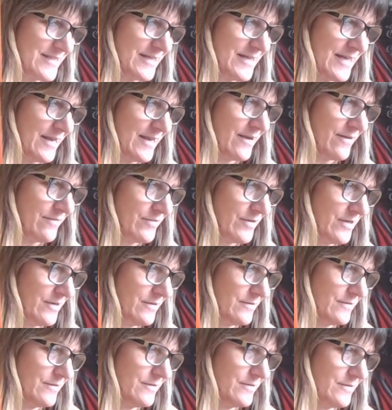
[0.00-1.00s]
today, have we?
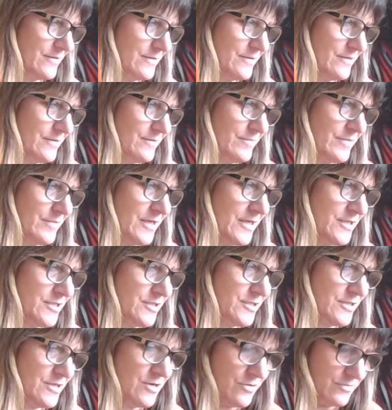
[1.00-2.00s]

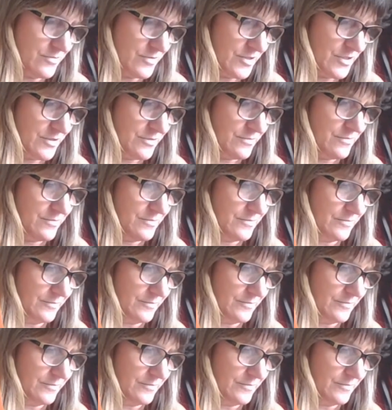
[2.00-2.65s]
No, 2.